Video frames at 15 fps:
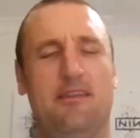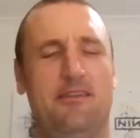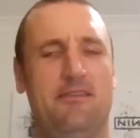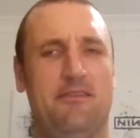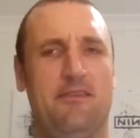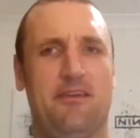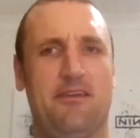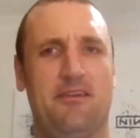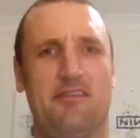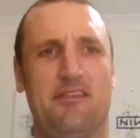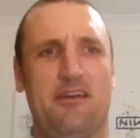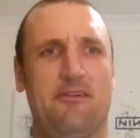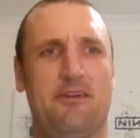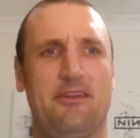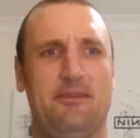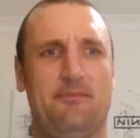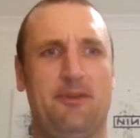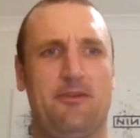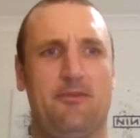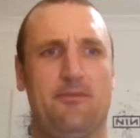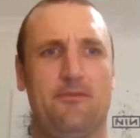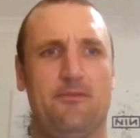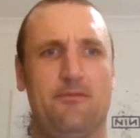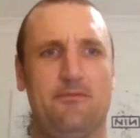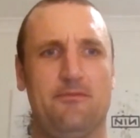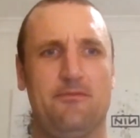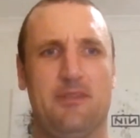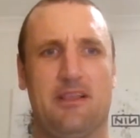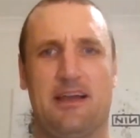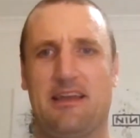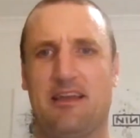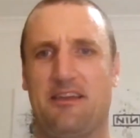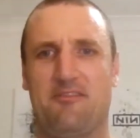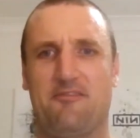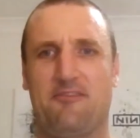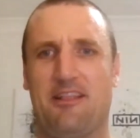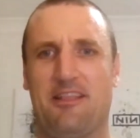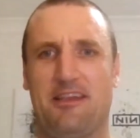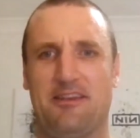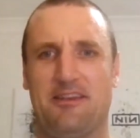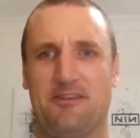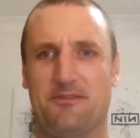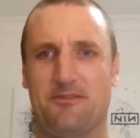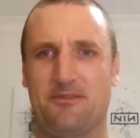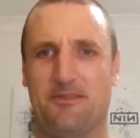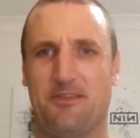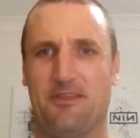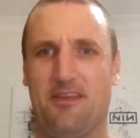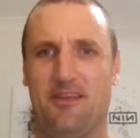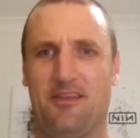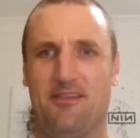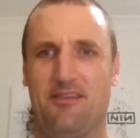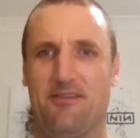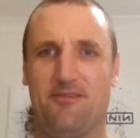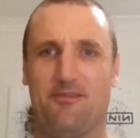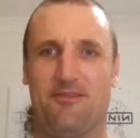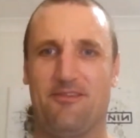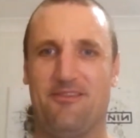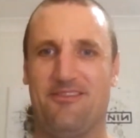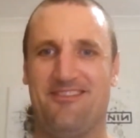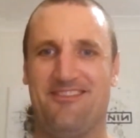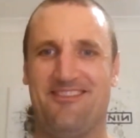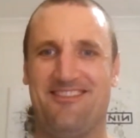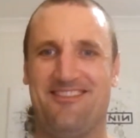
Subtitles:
any of the stereotypical, like, Australian tour things, or?